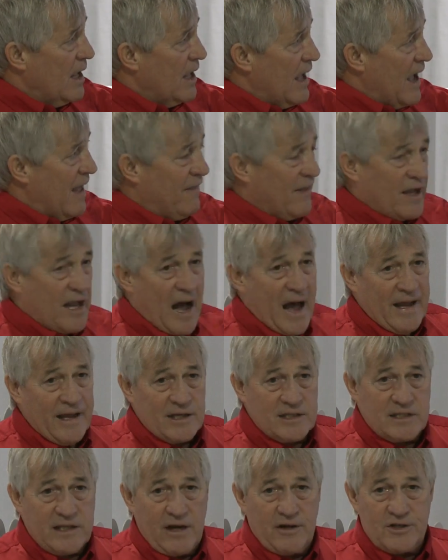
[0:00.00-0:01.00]
And the guy
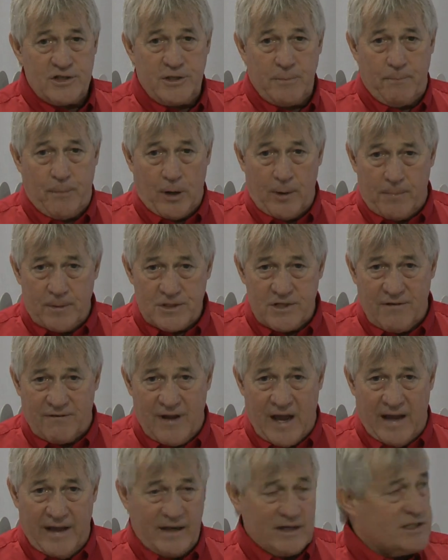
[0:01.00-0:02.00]
insulators, the purpose of
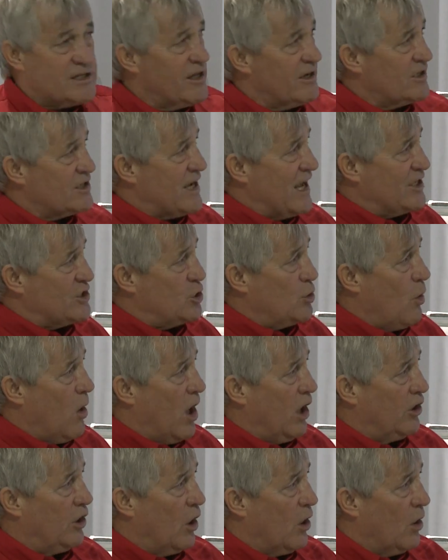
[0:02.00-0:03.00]
guy insulators, as you
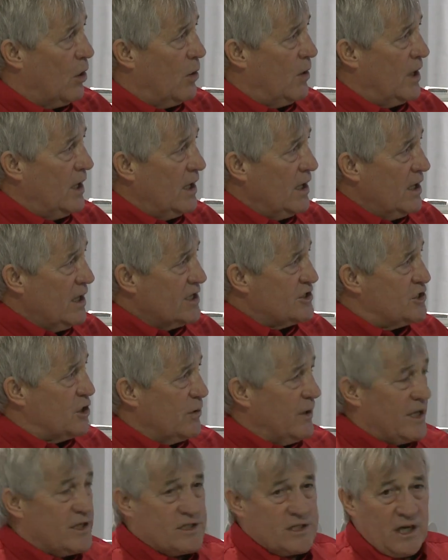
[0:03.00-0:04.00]
all know, is to
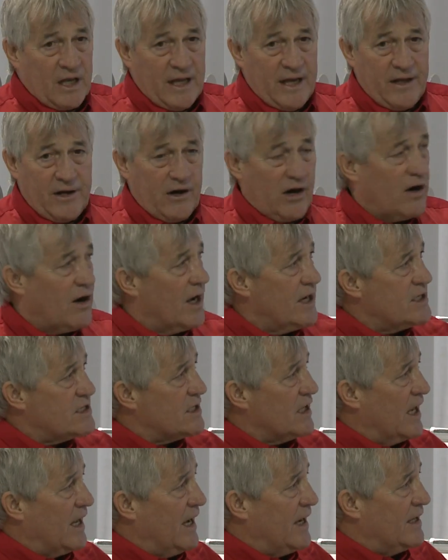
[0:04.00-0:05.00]
insulate or
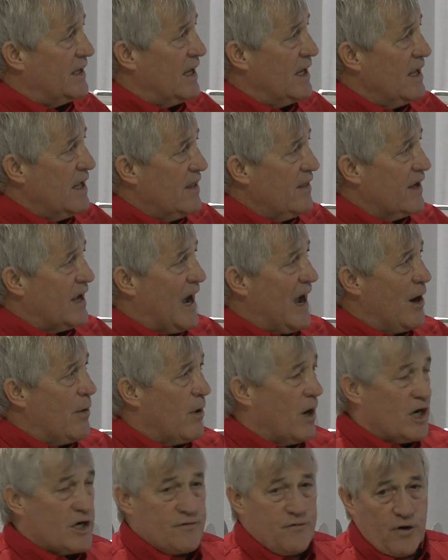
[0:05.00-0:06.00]
isolate the guy
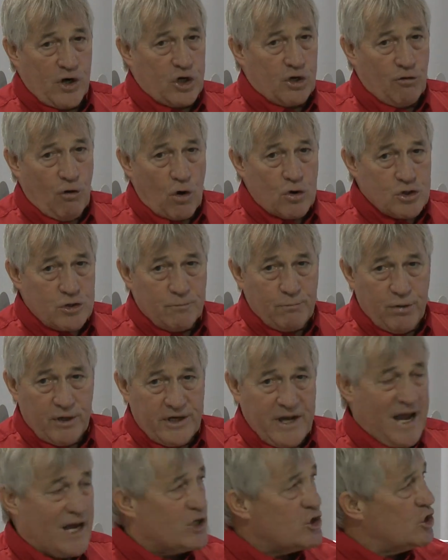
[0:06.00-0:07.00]
wires for corrosion
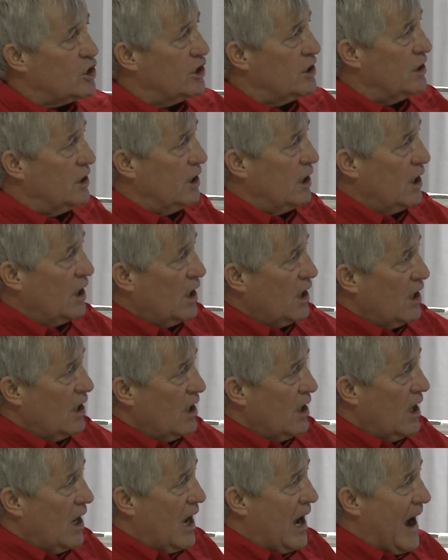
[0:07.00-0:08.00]
protection,
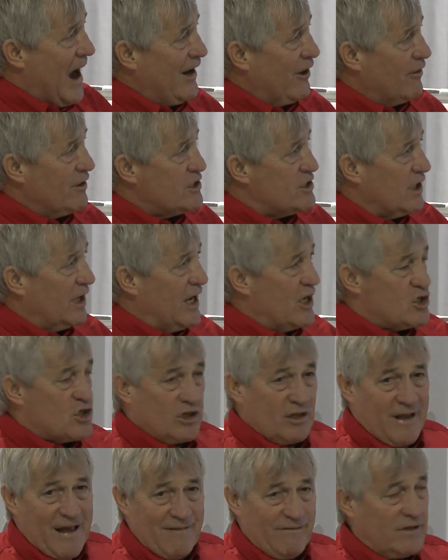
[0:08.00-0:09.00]
higher
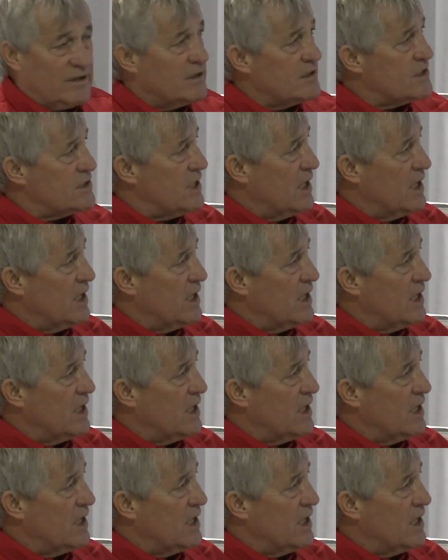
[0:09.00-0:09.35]
insulation levels,